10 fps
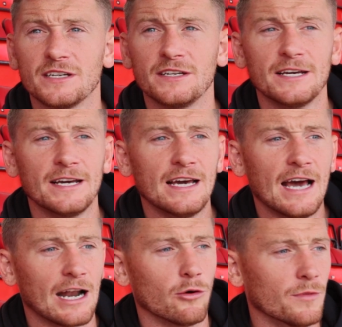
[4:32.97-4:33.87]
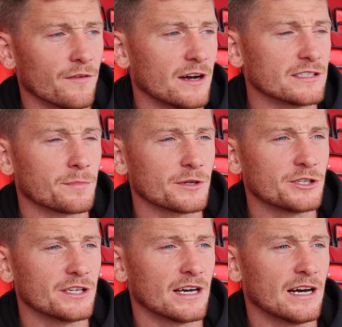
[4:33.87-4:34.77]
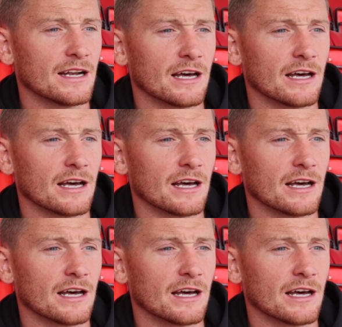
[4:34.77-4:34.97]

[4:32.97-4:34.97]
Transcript: And I hope the fans appreciate that.